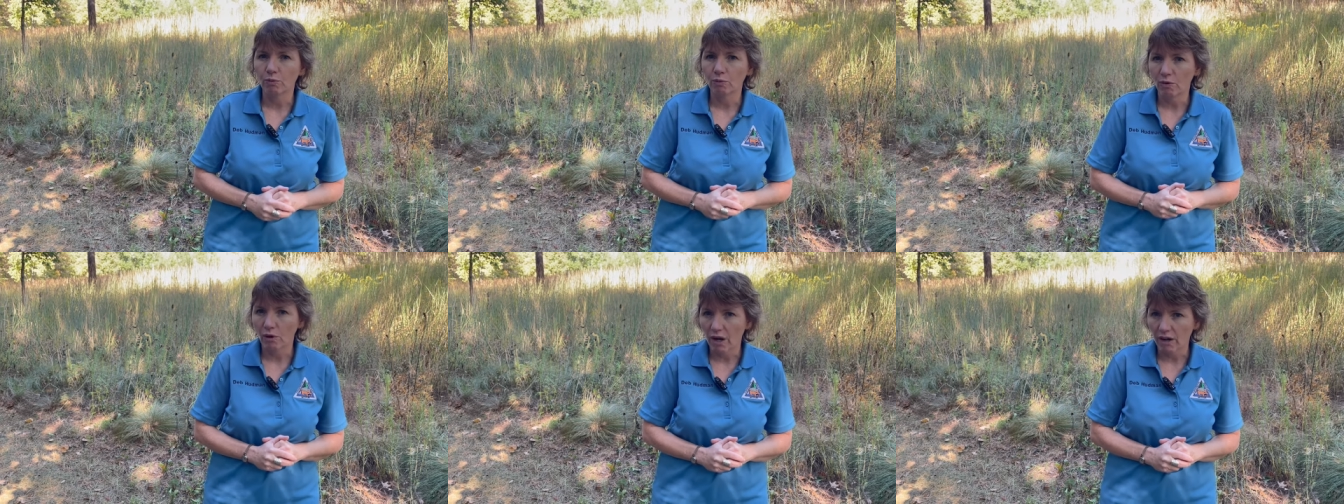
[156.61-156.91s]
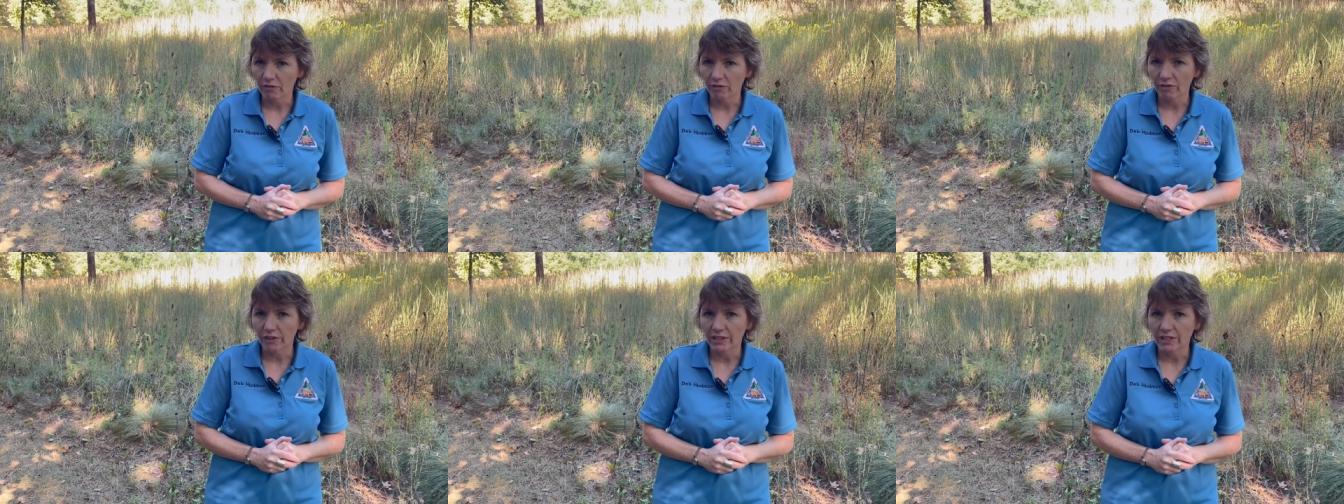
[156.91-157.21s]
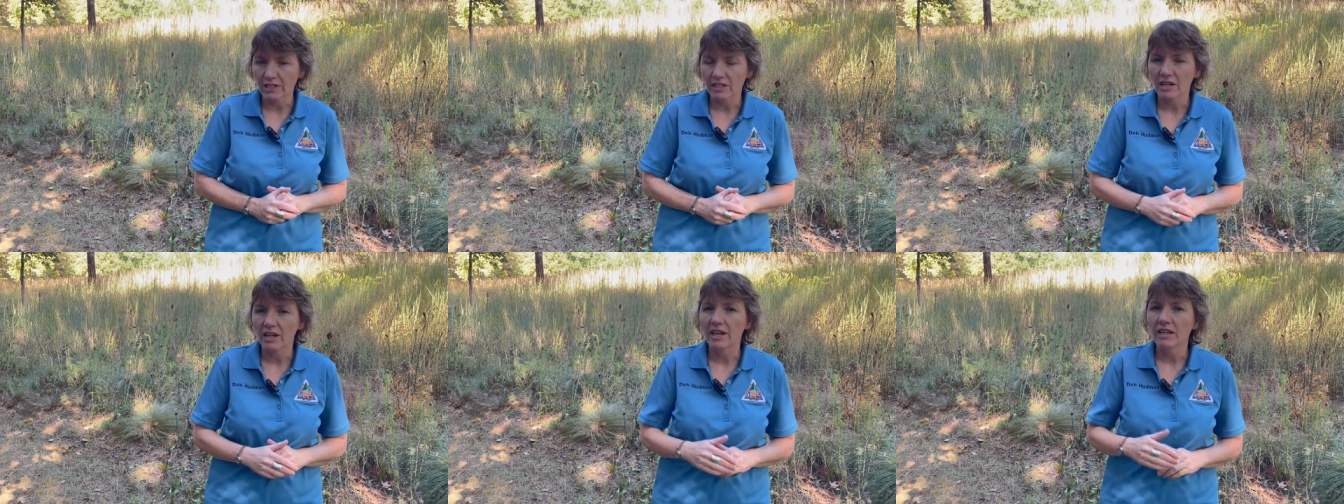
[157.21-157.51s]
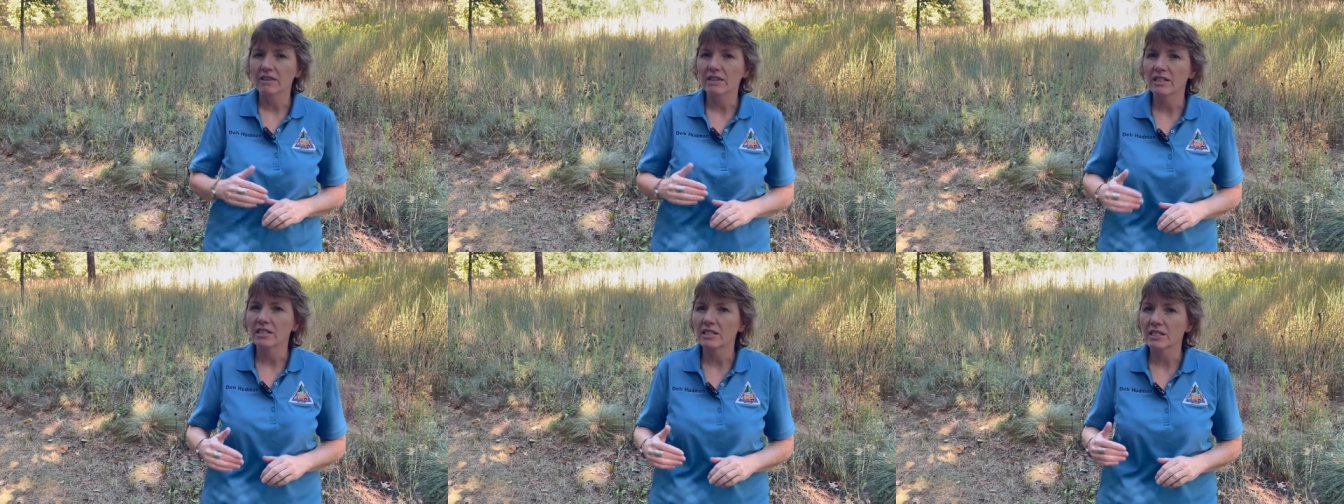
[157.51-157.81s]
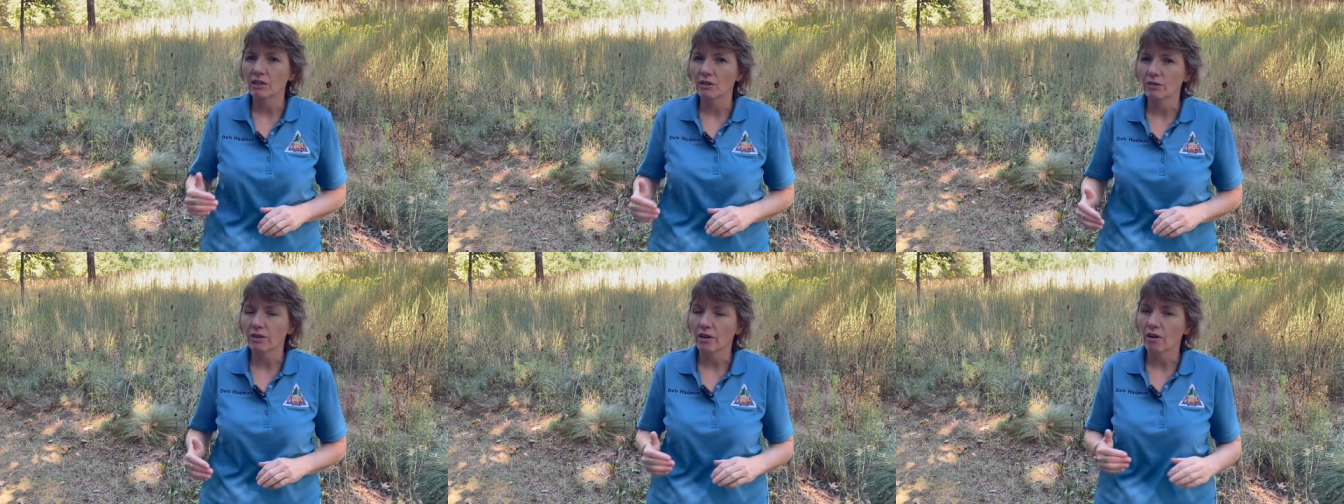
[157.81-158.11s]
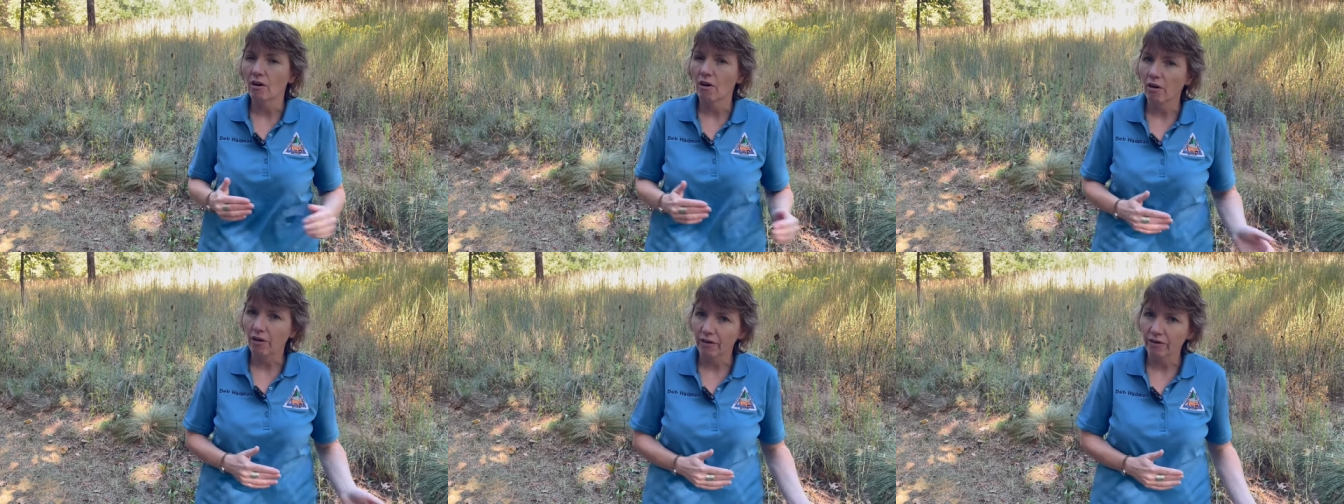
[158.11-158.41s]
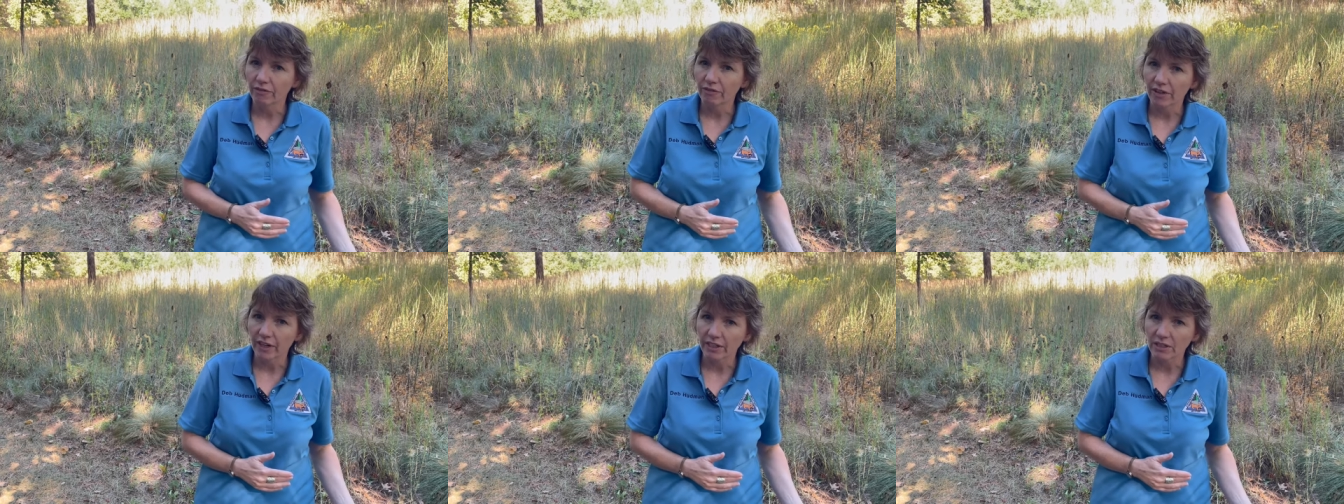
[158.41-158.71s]
prevalence than deer that aren't
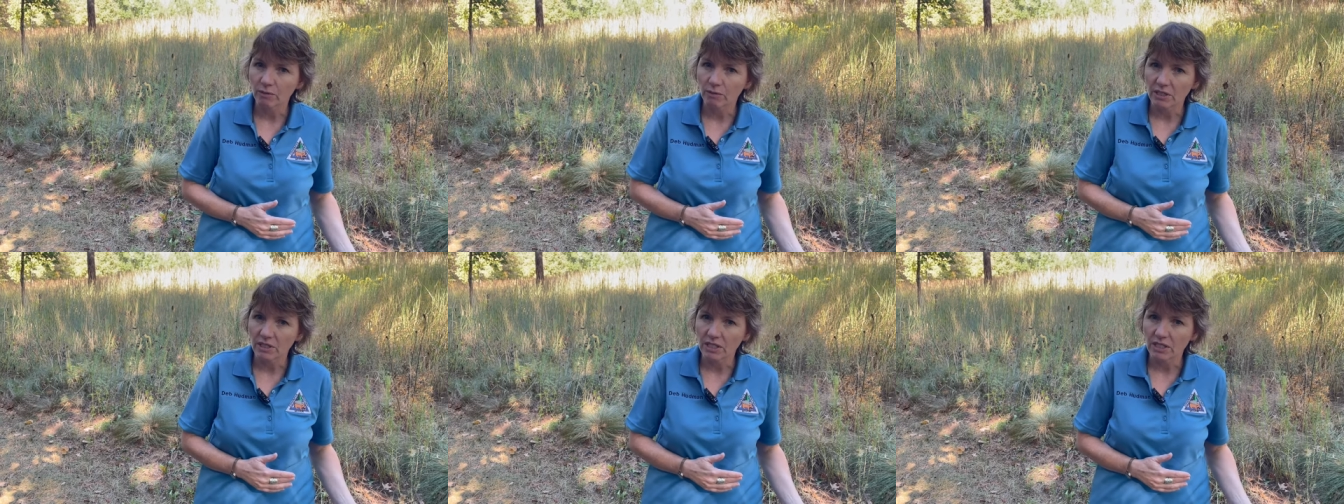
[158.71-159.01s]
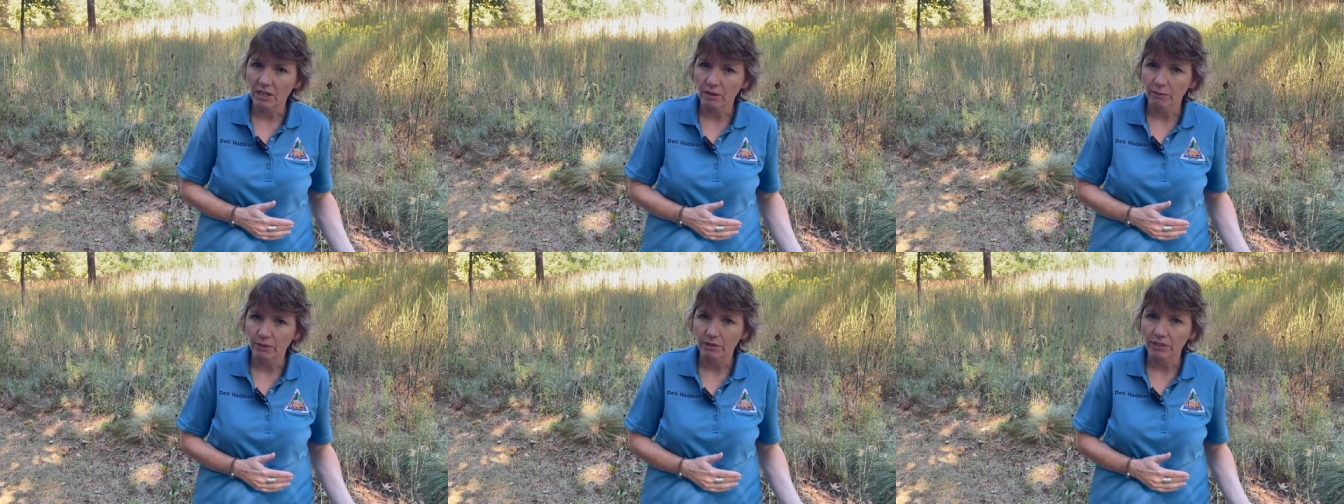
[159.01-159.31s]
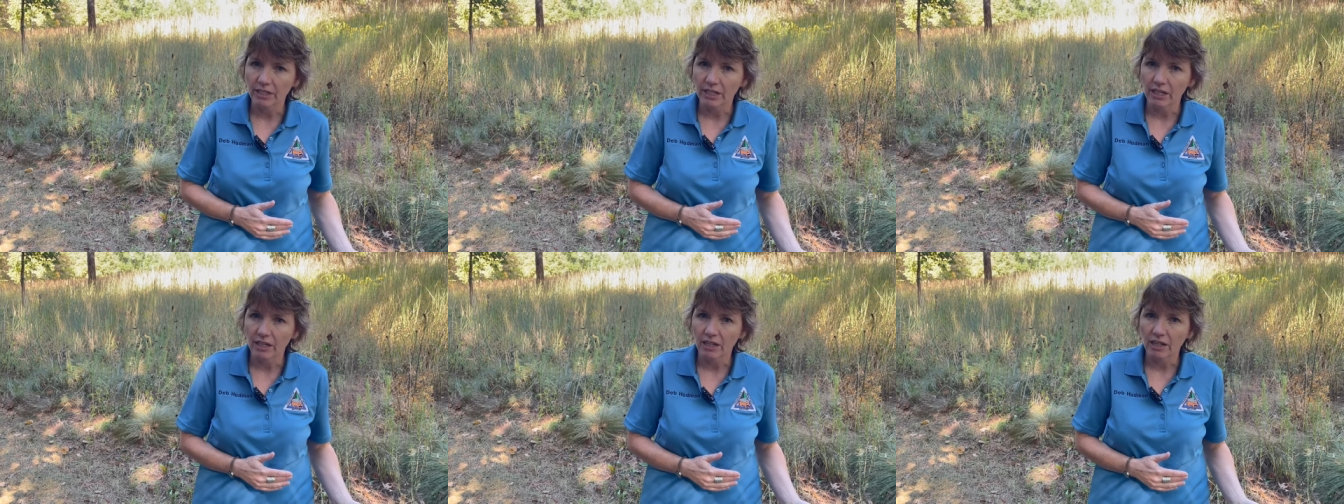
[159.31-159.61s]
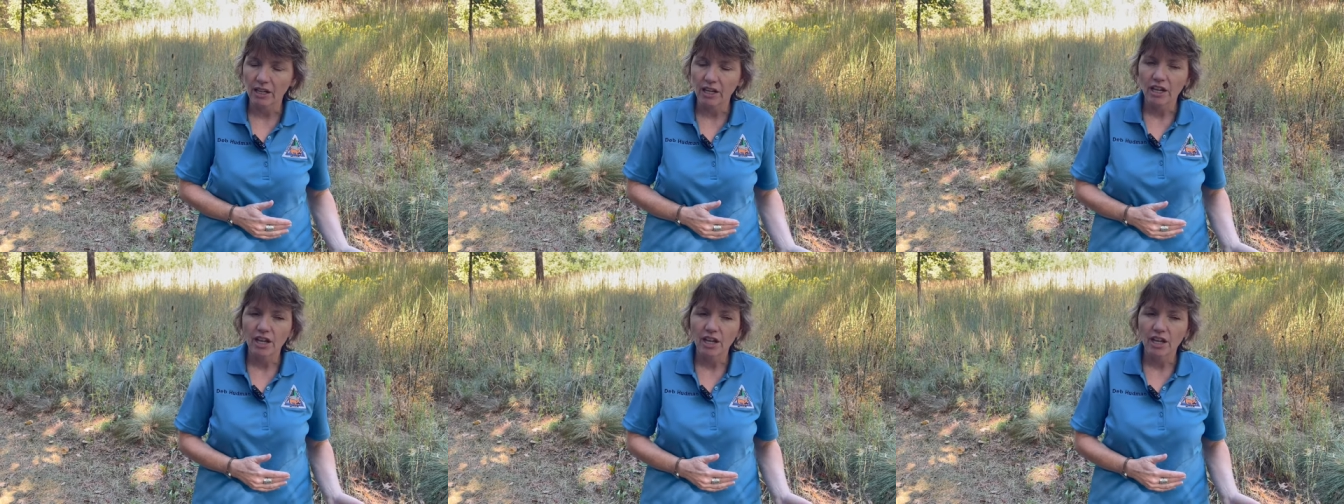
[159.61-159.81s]
infected with CWD.